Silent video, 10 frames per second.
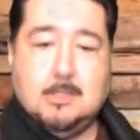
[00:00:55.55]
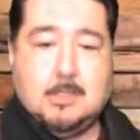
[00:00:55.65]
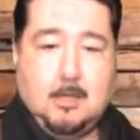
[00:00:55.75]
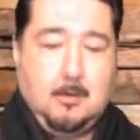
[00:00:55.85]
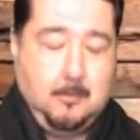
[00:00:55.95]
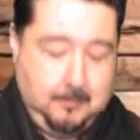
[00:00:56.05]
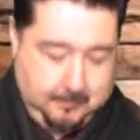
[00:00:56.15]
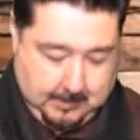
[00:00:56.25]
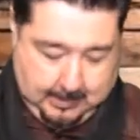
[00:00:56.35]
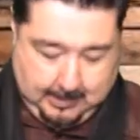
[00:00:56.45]
So
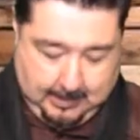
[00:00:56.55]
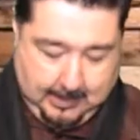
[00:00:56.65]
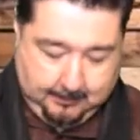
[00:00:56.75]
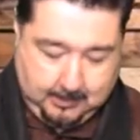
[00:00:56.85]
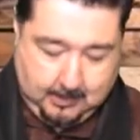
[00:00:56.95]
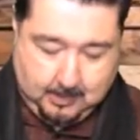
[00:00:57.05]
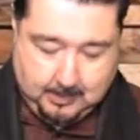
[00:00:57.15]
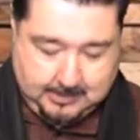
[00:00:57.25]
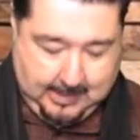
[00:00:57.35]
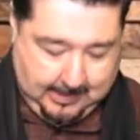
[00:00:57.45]
I'm going to
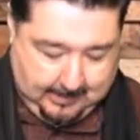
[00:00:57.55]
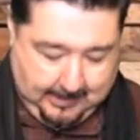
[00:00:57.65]
use that.